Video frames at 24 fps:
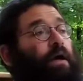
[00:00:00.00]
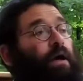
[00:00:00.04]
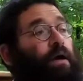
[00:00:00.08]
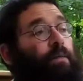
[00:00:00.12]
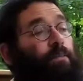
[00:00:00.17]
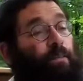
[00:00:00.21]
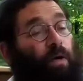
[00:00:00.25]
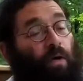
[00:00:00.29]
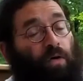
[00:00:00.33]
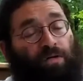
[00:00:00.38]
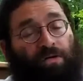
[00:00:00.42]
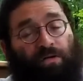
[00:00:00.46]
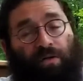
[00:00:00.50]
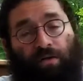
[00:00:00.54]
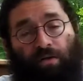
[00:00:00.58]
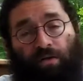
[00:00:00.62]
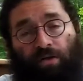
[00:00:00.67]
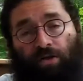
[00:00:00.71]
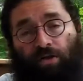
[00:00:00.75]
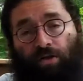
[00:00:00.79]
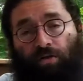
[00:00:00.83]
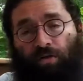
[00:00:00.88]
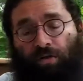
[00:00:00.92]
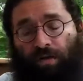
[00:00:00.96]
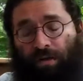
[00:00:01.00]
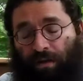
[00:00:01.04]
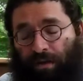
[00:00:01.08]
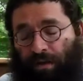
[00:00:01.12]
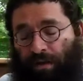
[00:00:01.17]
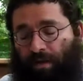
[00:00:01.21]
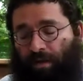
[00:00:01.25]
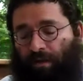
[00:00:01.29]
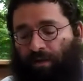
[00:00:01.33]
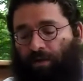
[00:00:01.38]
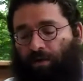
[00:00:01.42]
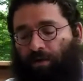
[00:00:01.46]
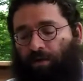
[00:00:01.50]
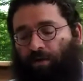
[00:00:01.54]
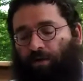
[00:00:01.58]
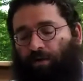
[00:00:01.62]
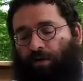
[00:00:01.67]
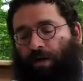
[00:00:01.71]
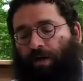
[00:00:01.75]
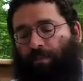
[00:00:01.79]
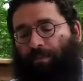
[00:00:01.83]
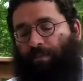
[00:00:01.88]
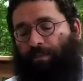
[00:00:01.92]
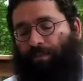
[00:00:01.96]
Most of the Jews in Eastern
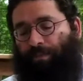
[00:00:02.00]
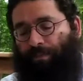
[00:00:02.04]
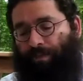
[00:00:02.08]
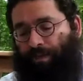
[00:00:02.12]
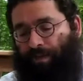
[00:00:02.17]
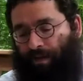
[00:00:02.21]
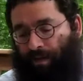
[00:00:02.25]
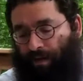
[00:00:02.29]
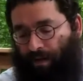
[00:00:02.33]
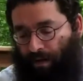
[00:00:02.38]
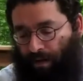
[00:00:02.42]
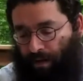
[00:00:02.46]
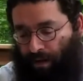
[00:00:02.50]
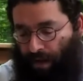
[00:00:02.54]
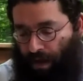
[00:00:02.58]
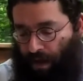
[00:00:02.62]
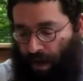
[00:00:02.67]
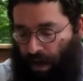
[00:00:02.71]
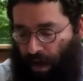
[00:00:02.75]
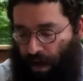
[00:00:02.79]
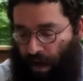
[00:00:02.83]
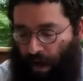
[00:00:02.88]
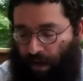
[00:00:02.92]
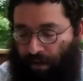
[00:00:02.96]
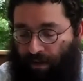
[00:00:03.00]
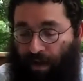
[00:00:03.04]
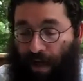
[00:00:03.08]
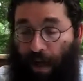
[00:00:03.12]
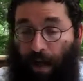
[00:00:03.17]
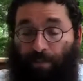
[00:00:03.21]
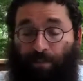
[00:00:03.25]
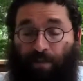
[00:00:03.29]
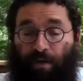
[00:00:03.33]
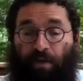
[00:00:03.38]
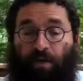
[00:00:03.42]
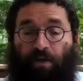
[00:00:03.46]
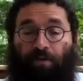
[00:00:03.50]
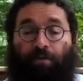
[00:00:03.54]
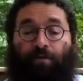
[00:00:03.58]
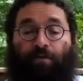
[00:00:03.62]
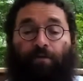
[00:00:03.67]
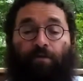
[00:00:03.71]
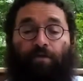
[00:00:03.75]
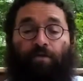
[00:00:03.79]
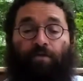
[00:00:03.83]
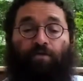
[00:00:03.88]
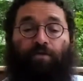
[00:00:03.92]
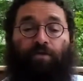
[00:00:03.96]
Europe adopted the
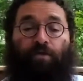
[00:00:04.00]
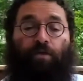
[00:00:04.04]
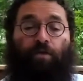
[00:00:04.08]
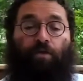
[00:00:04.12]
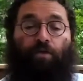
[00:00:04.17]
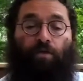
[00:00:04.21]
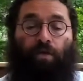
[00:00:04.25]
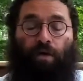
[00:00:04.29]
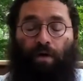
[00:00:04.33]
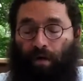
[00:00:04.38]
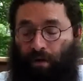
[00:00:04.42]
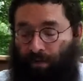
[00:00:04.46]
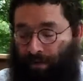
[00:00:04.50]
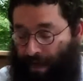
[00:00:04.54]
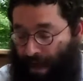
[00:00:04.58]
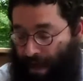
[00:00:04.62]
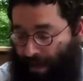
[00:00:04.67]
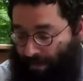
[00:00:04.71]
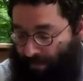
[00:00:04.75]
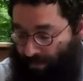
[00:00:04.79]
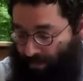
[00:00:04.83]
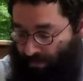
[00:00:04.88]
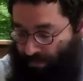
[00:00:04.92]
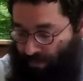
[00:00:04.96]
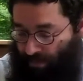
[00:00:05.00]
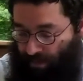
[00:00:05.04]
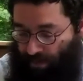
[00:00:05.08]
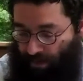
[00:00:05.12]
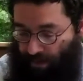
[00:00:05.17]
first view that